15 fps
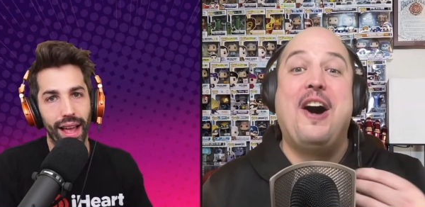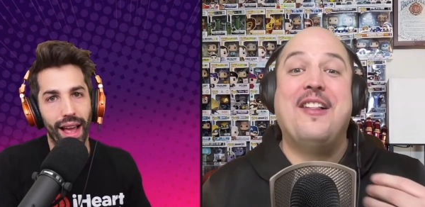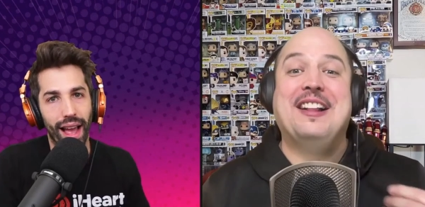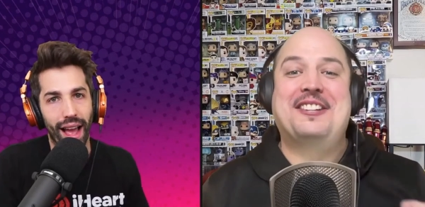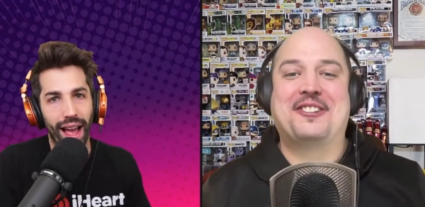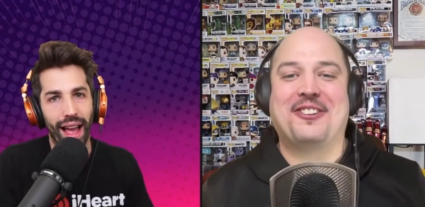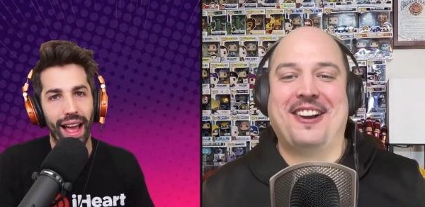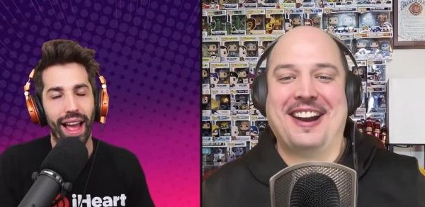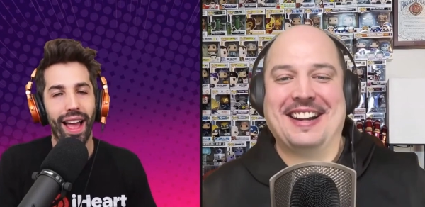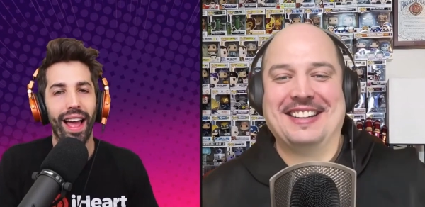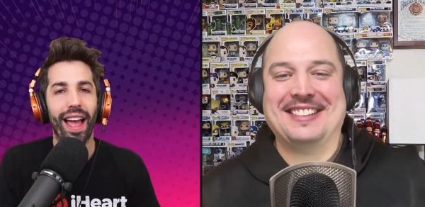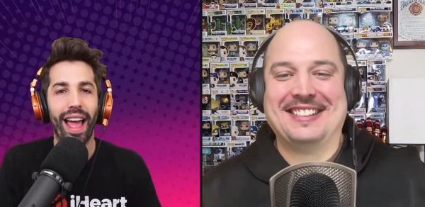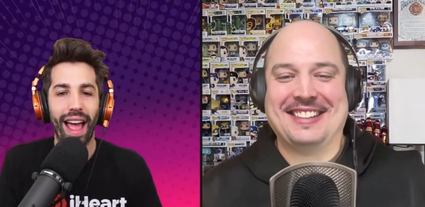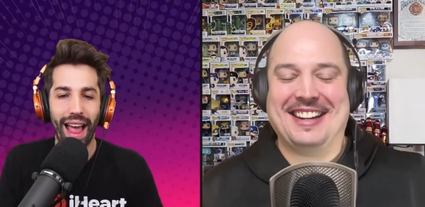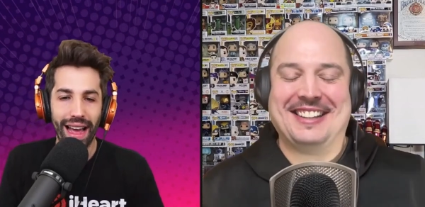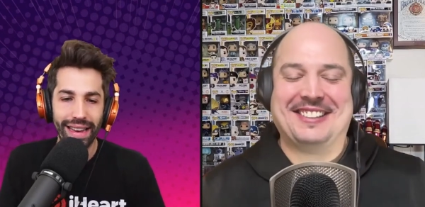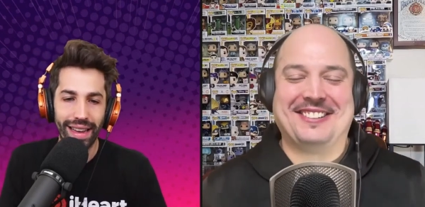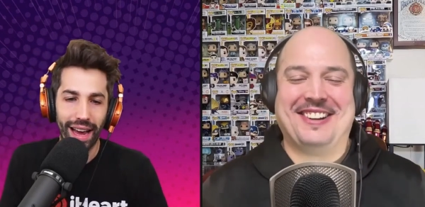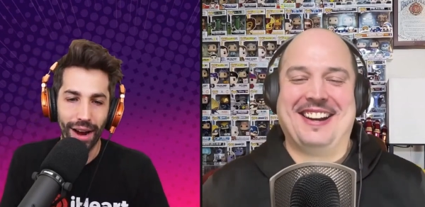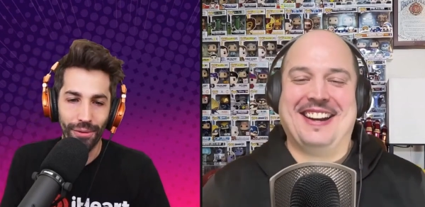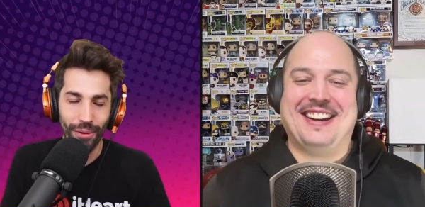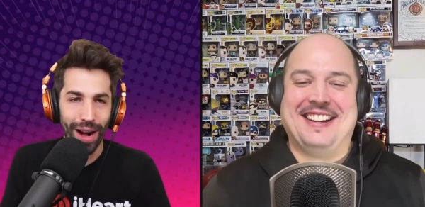Speaker 1: that's right. That's
Speaker 2: and uh,
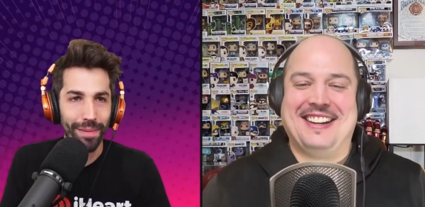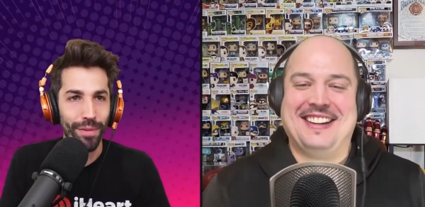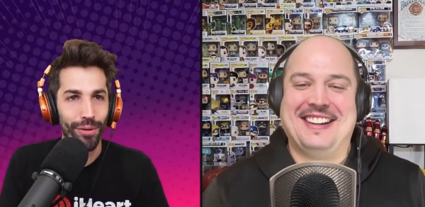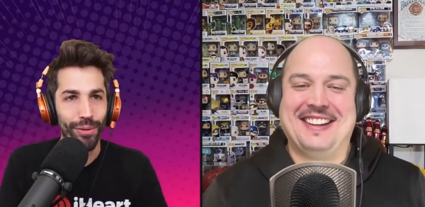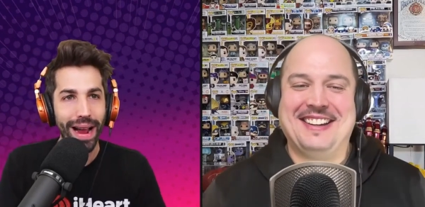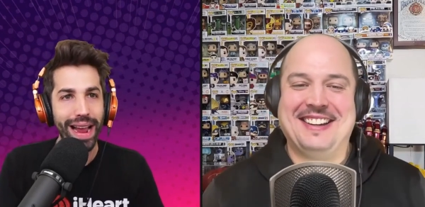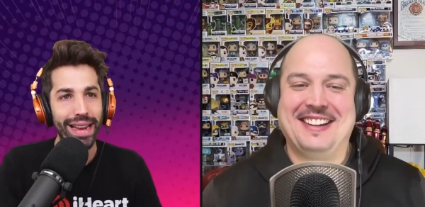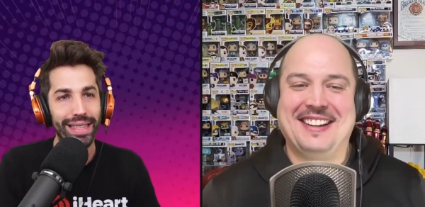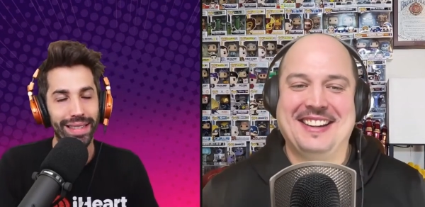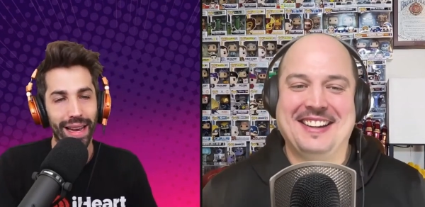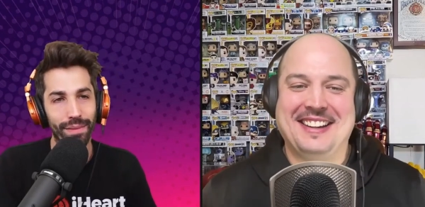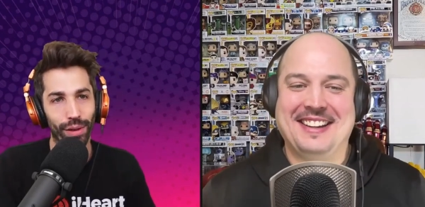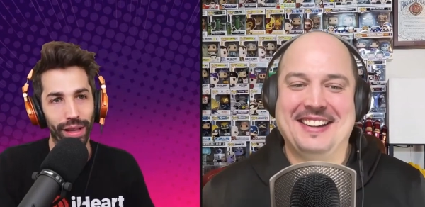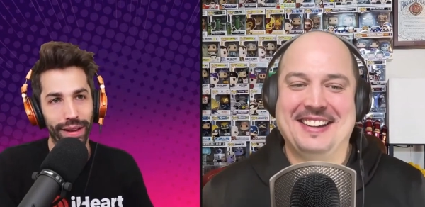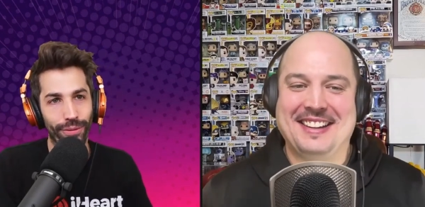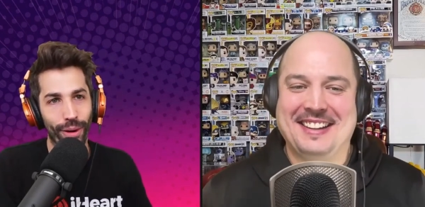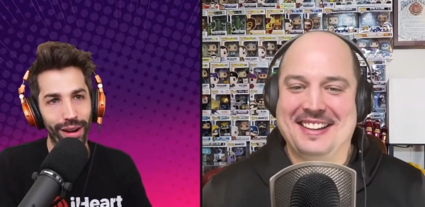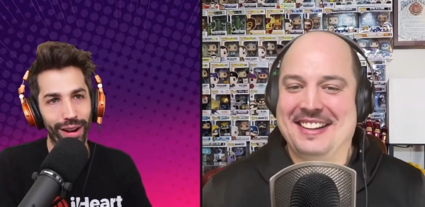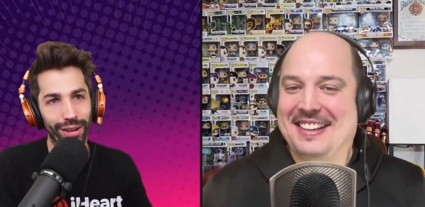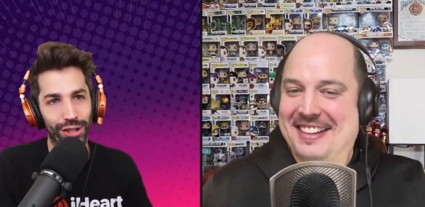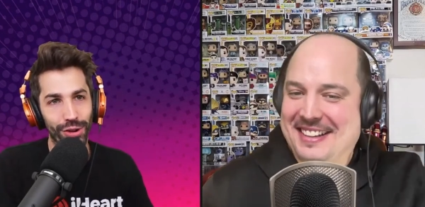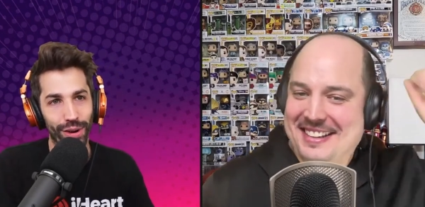right. Uh, Rick Moranis, I believe, went
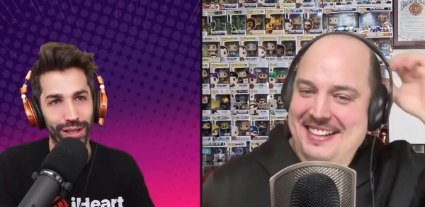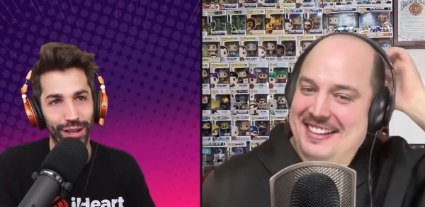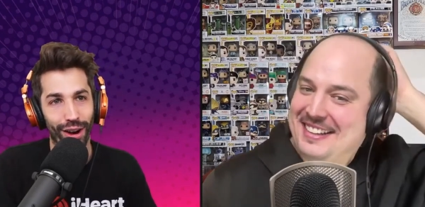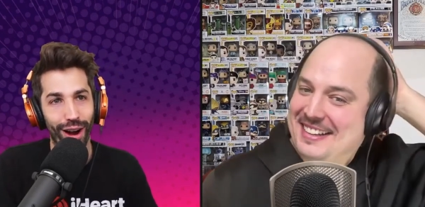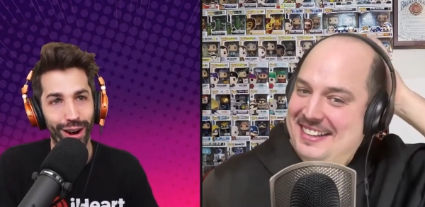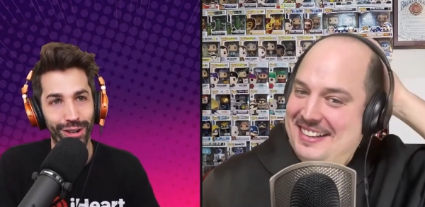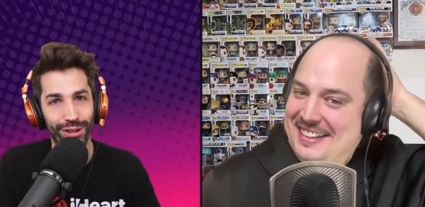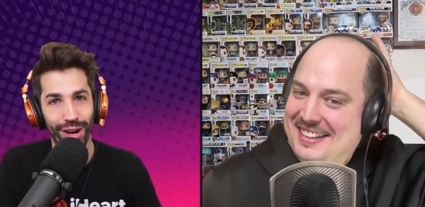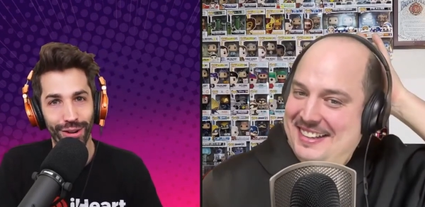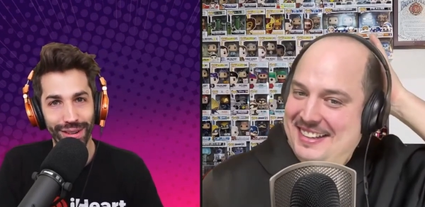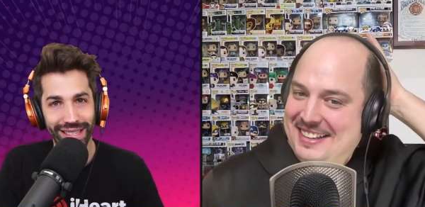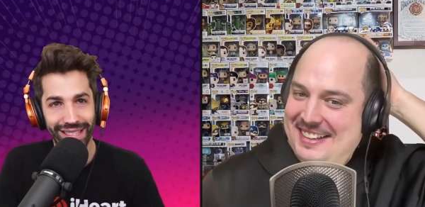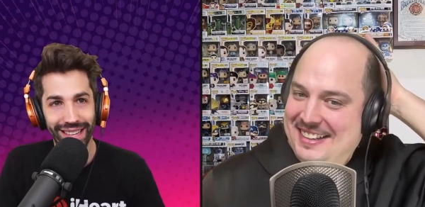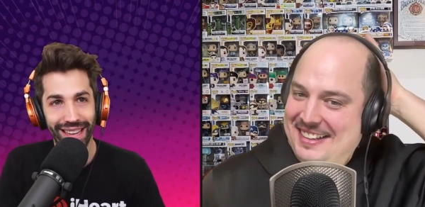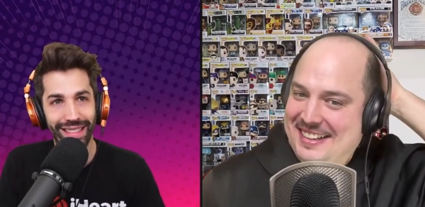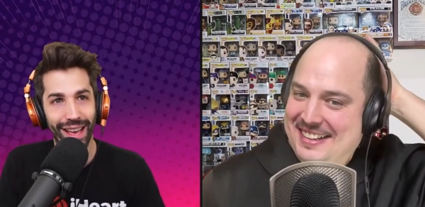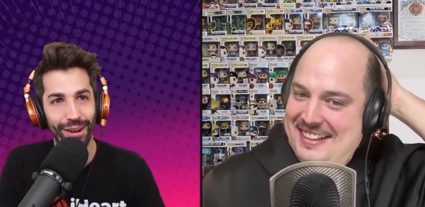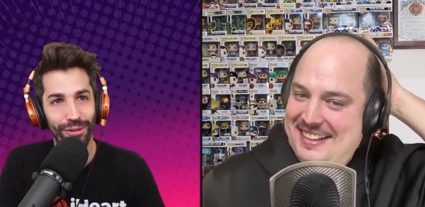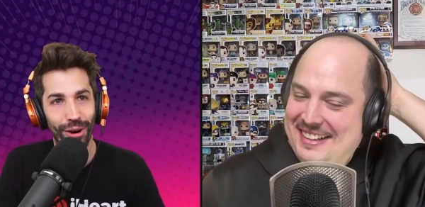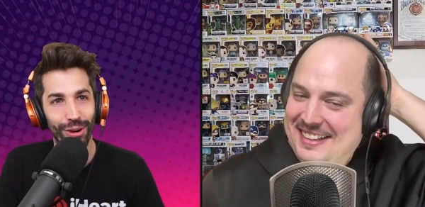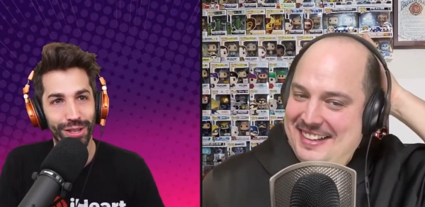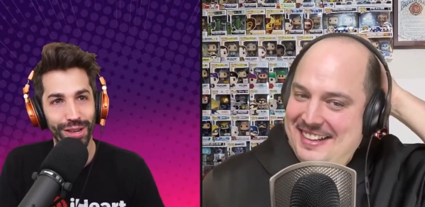on to a talk show and said that
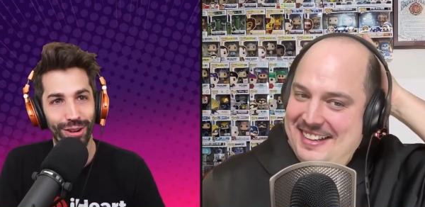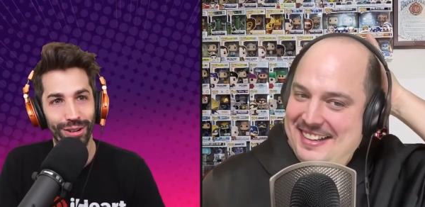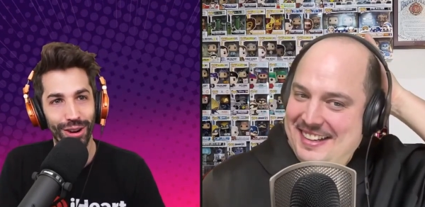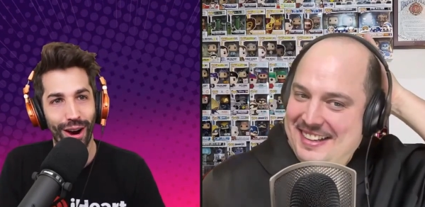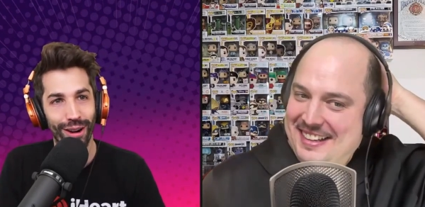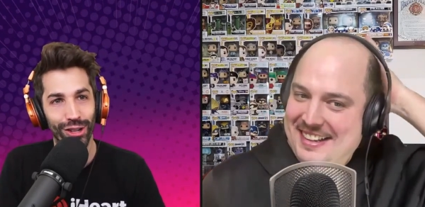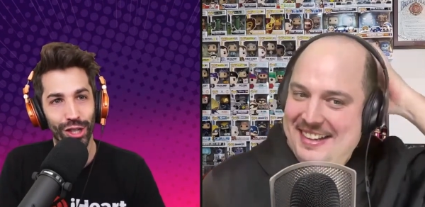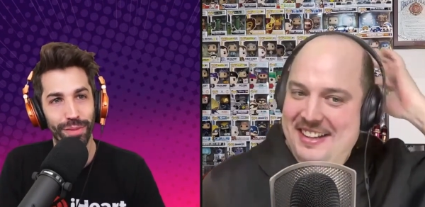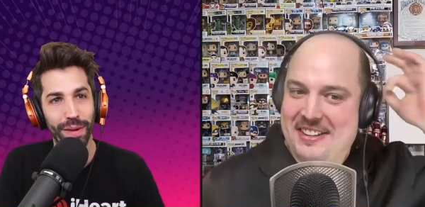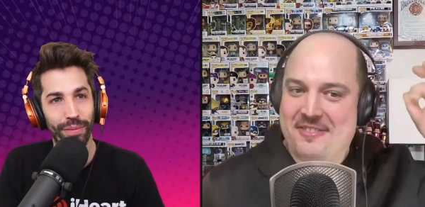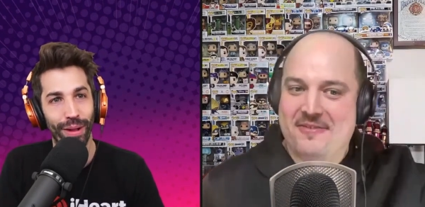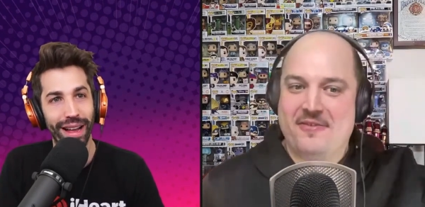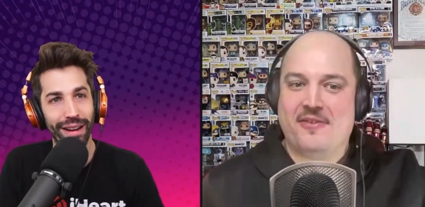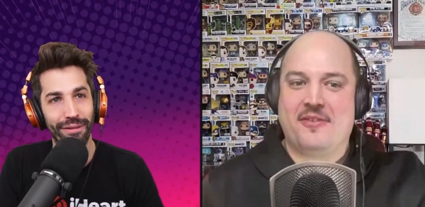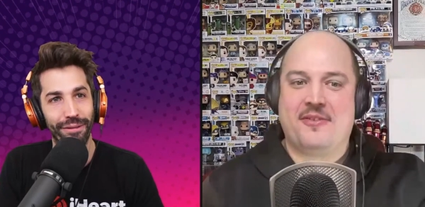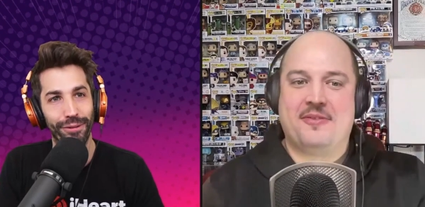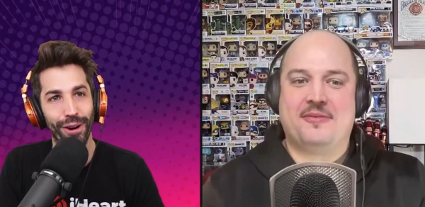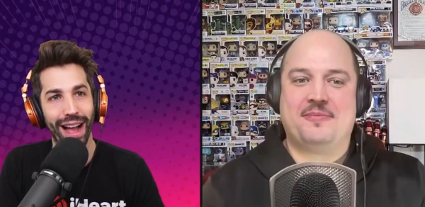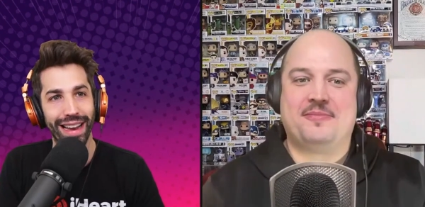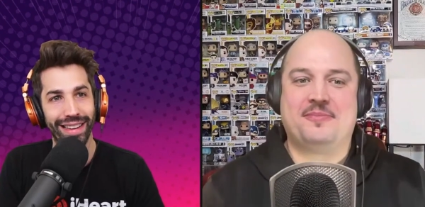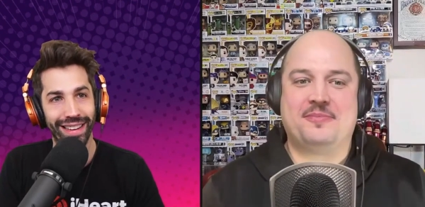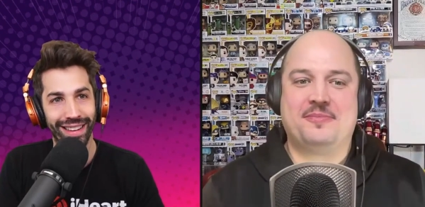Rosie O'Donnell should be playing
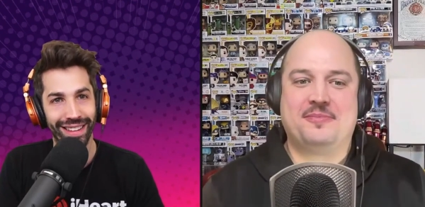Fred.